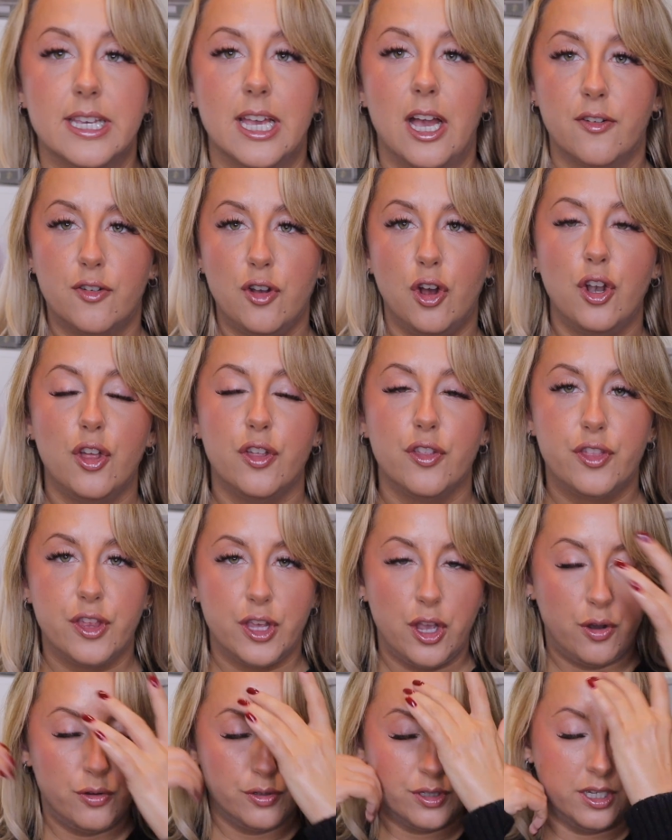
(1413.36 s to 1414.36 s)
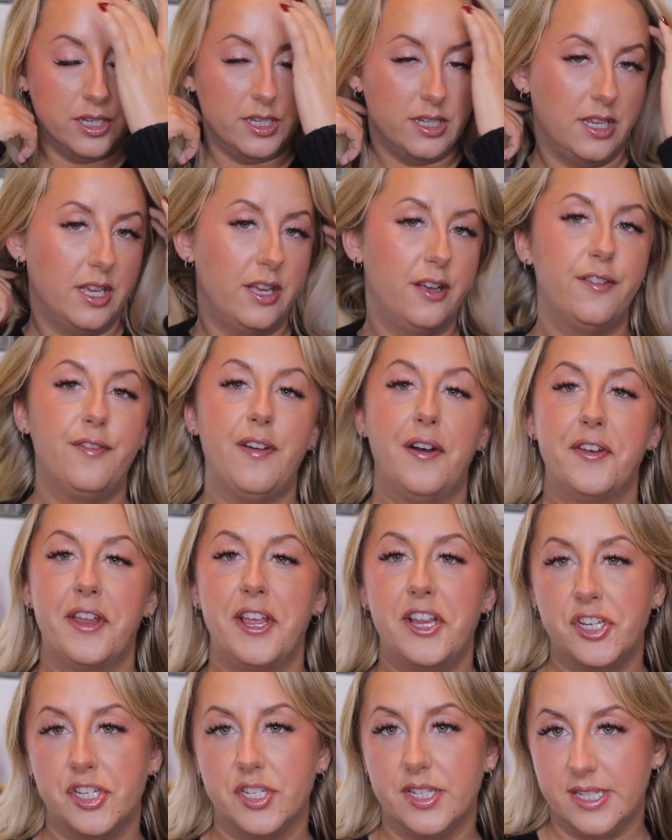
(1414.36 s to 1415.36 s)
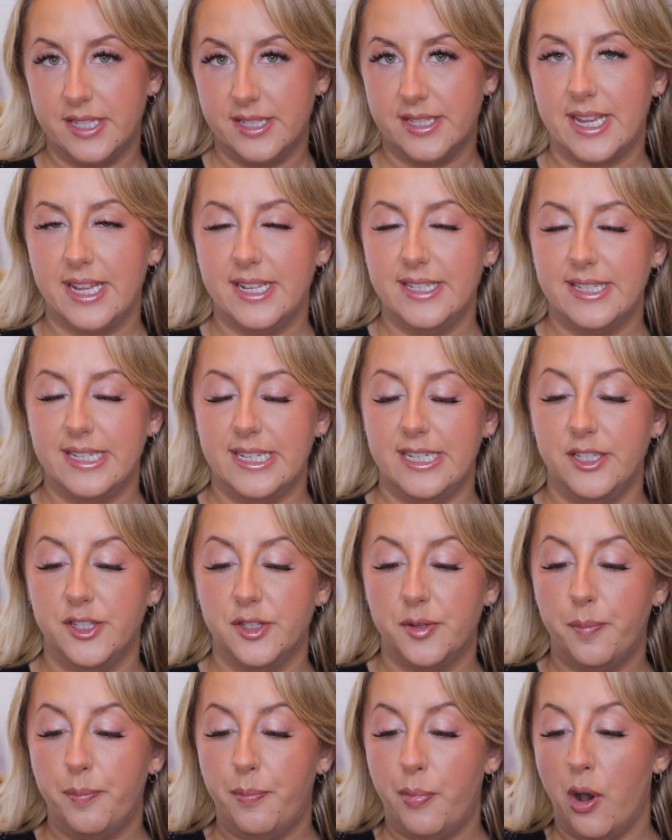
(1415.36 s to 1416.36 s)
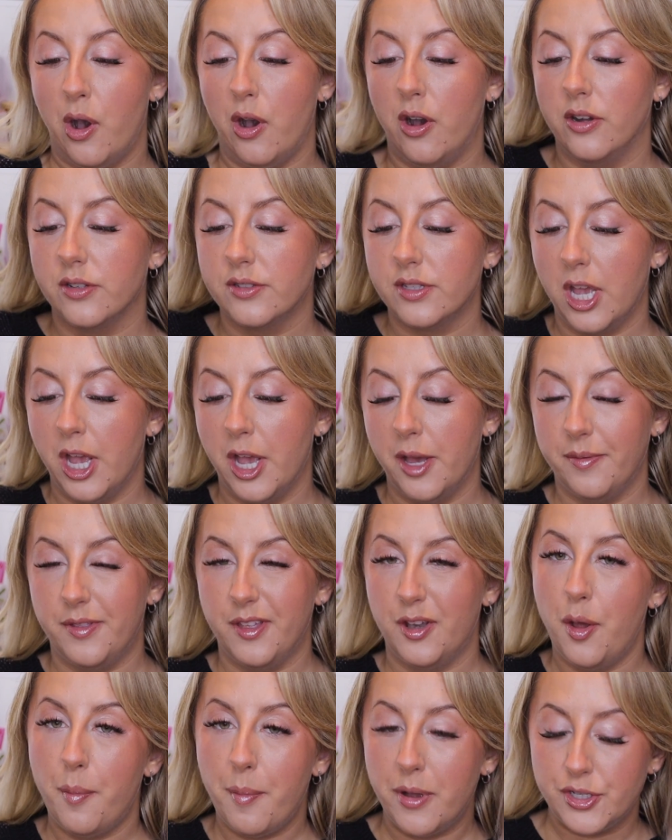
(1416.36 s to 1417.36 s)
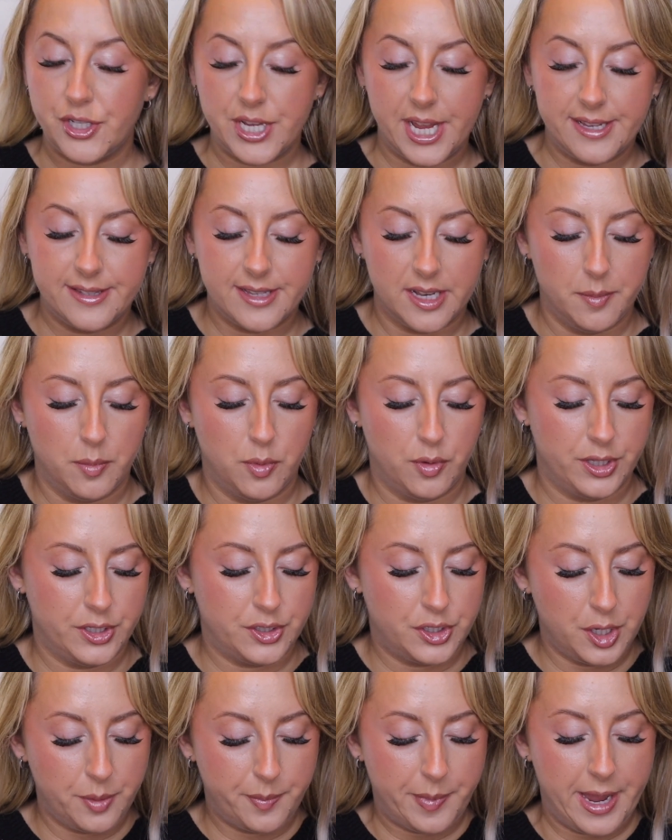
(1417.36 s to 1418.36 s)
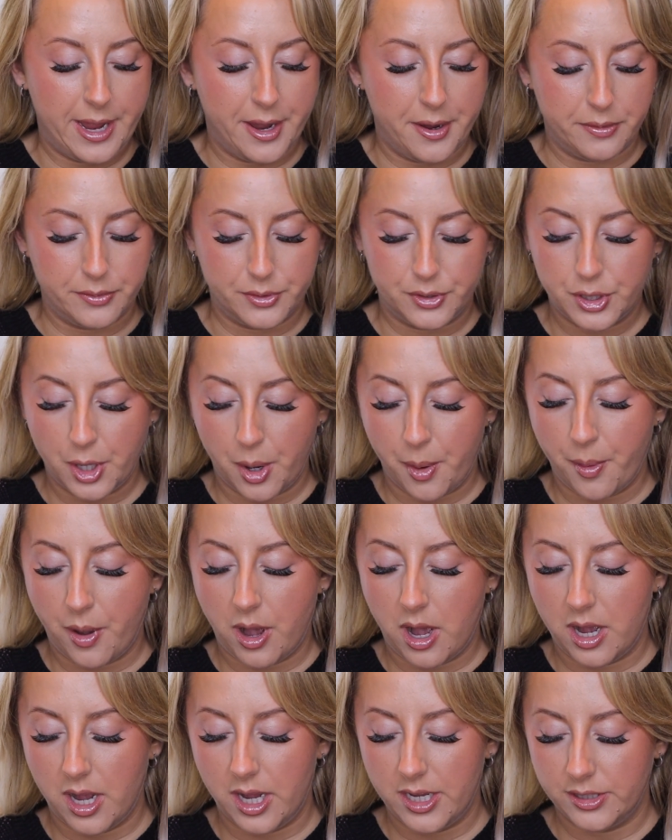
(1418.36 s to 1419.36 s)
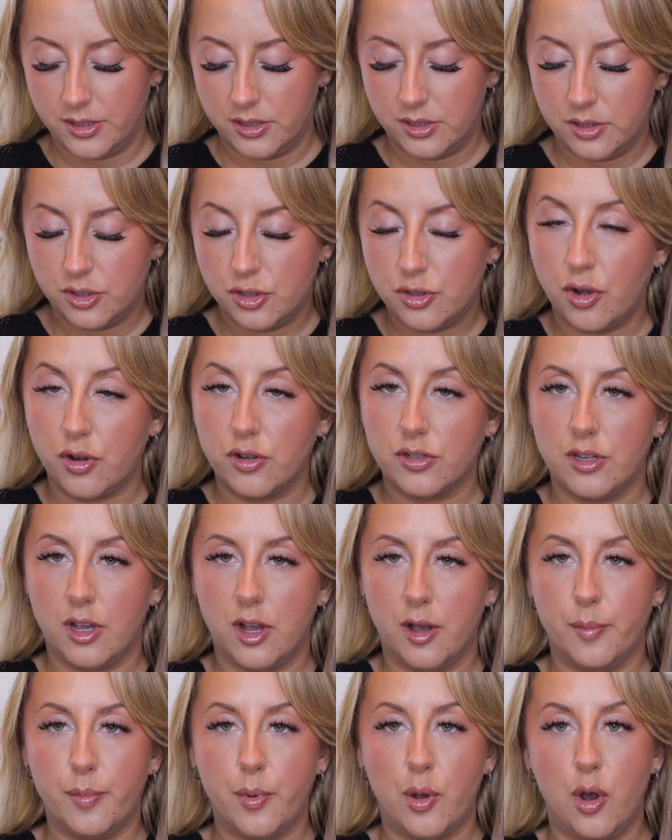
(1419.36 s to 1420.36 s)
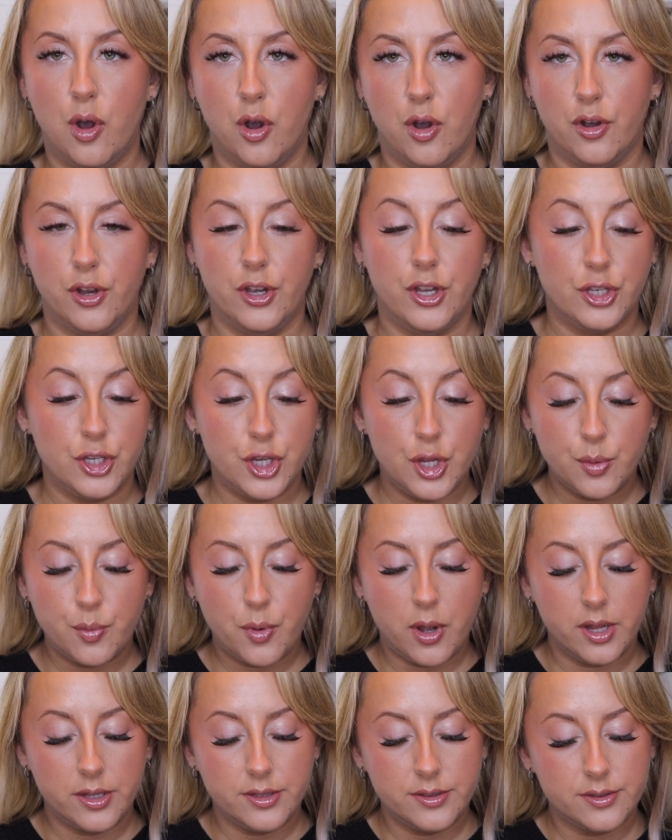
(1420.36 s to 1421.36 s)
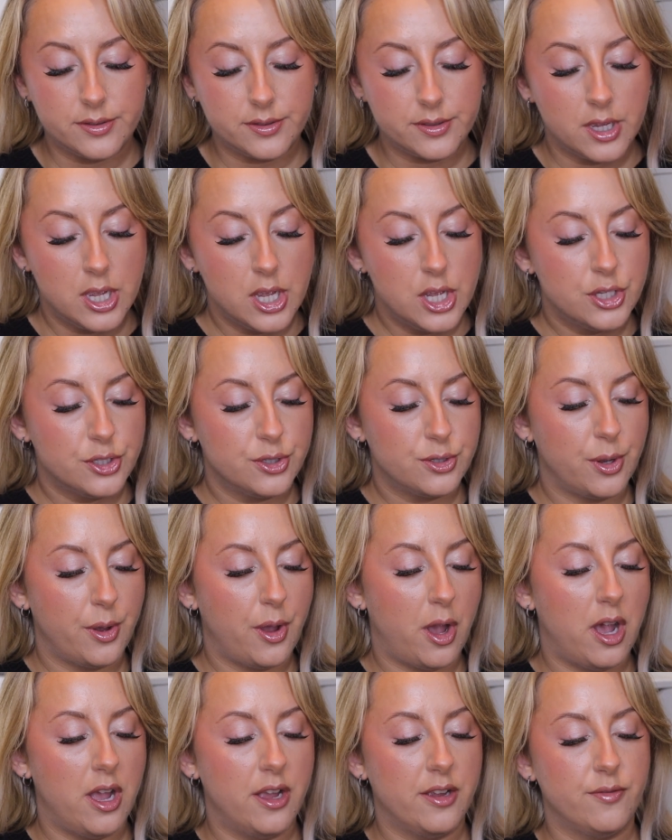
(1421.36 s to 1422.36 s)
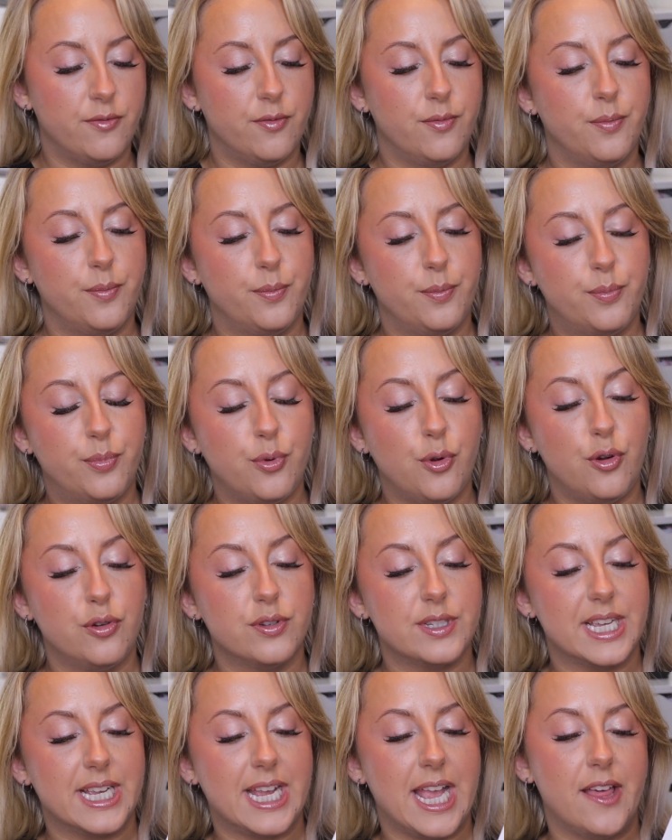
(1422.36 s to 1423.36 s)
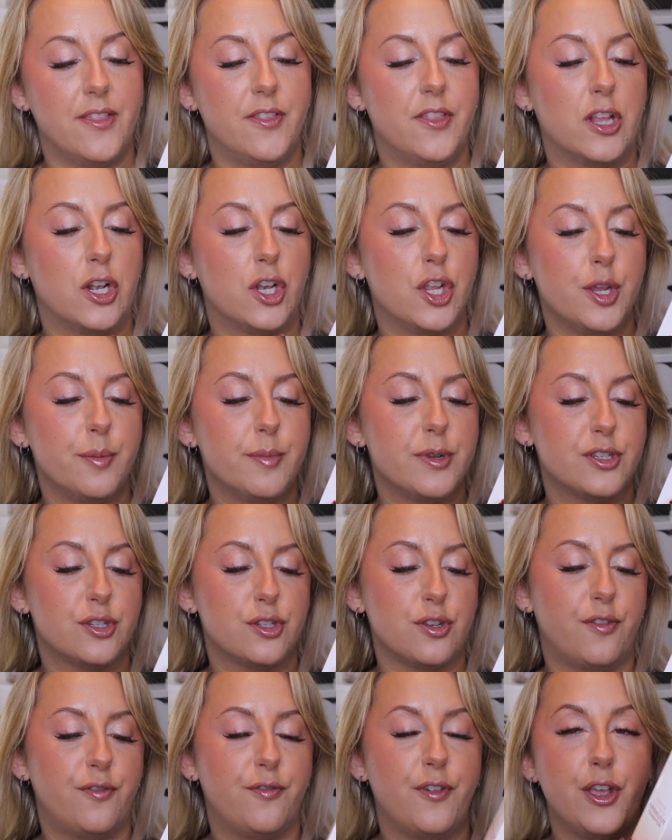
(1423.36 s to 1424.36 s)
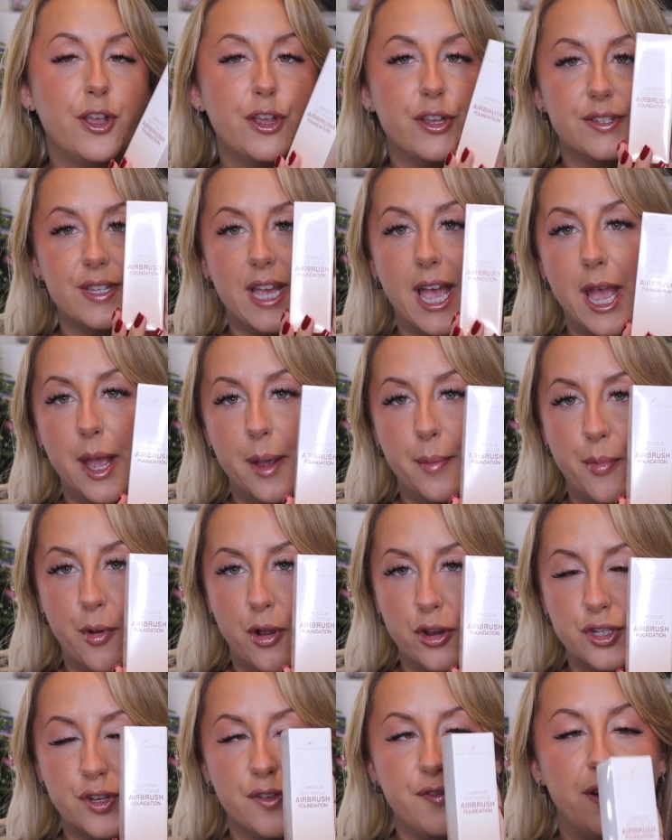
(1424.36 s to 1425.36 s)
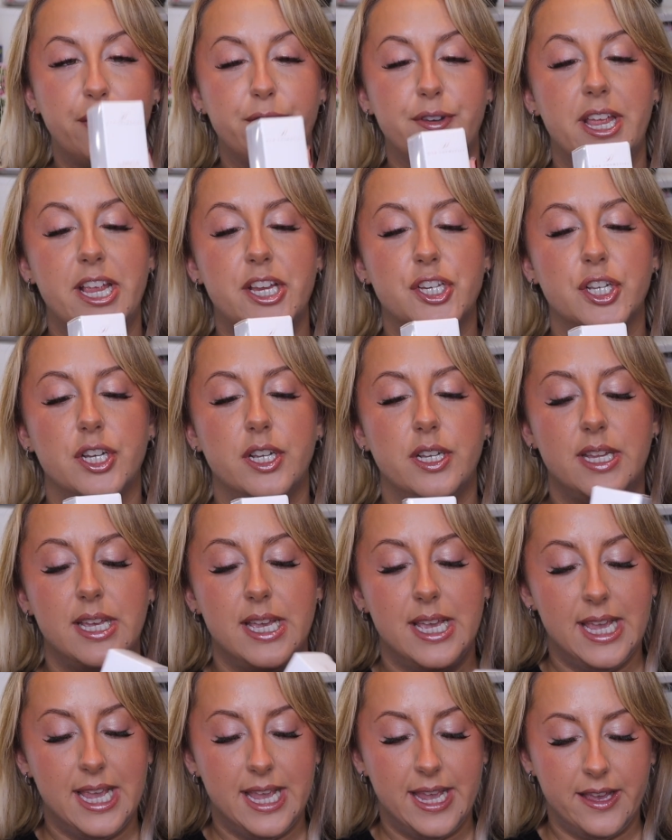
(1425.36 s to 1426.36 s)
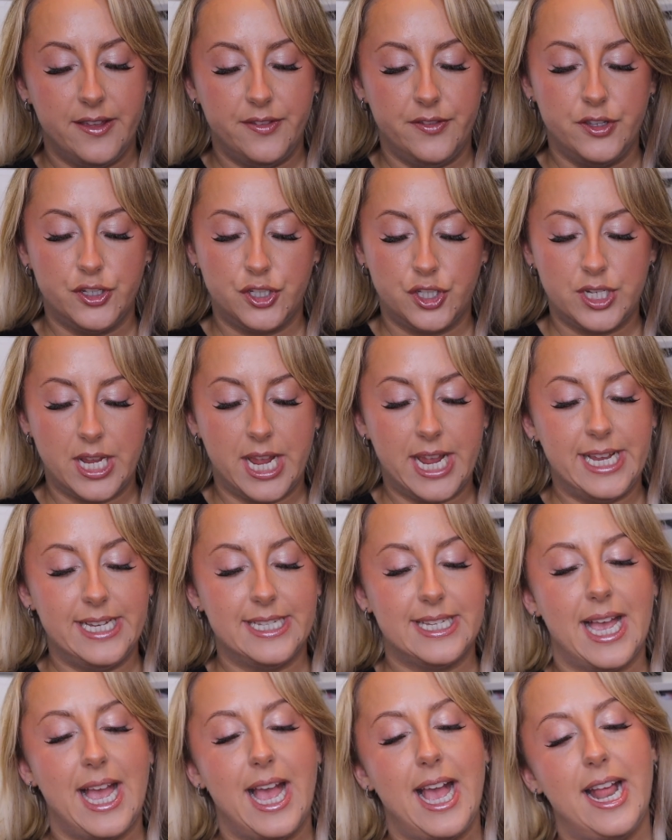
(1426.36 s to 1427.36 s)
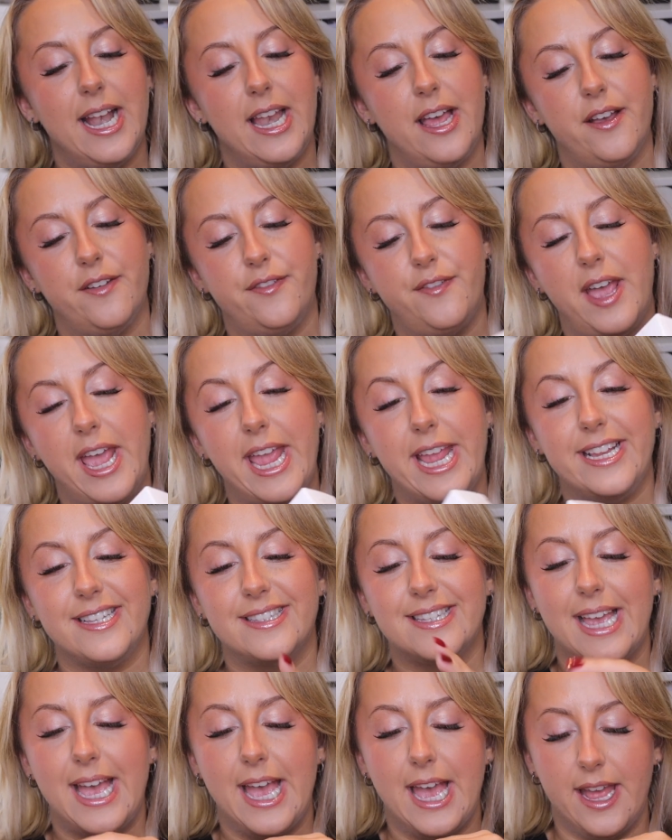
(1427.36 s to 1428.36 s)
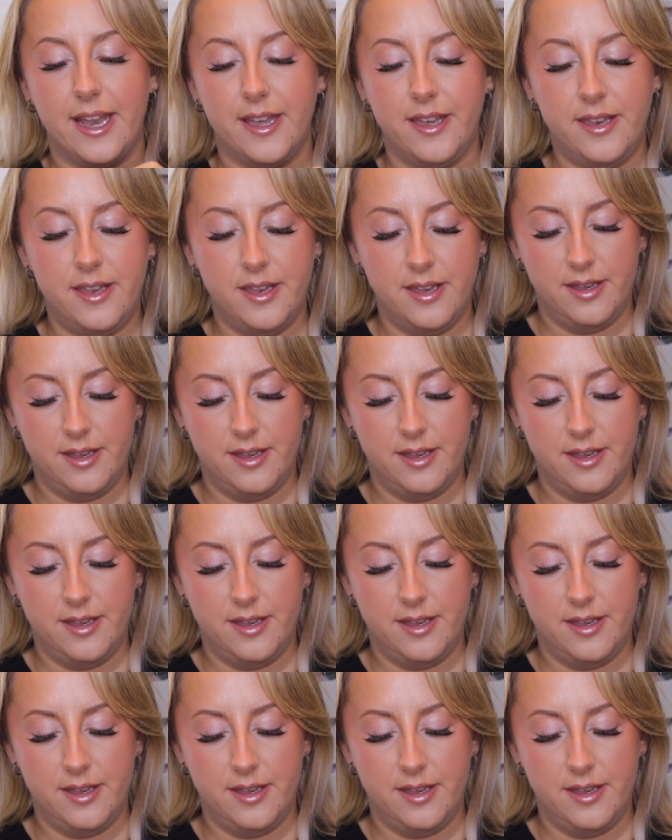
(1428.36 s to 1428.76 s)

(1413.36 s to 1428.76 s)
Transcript: yeah, I've got a lot of the older foundations and skin tints, but they're not my shades anymore, they're too pale. So I stocked up on new ones. So I bought again the Luminous Soft Focus Airbrush Foundation in the shade LF8N.